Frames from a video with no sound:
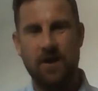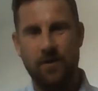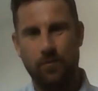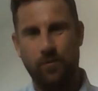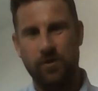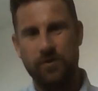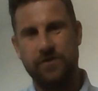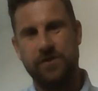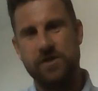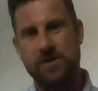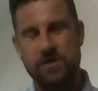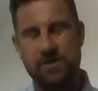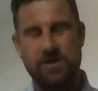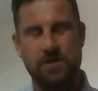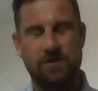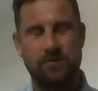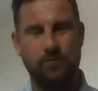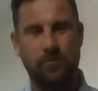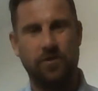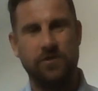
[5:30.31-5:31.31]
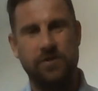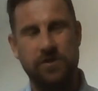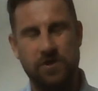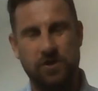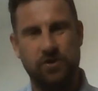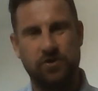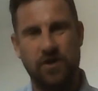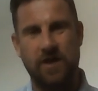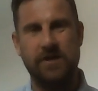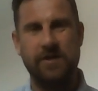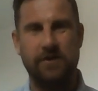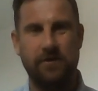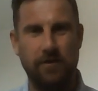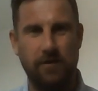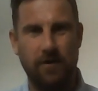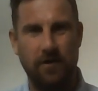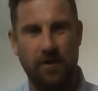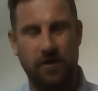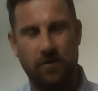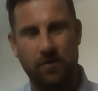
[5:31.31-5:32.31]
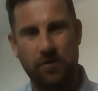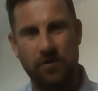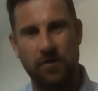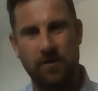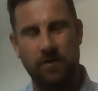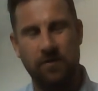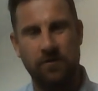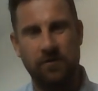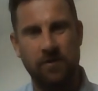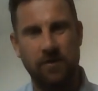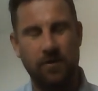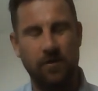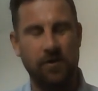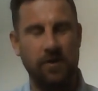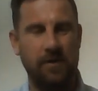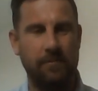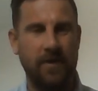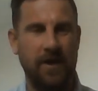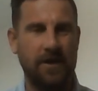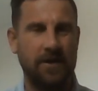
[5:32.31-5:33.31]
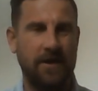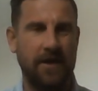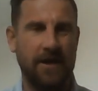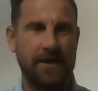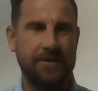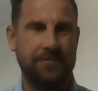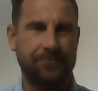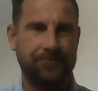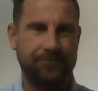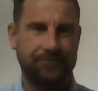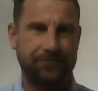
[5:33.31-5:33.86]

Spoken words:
what does training look like on the Monday,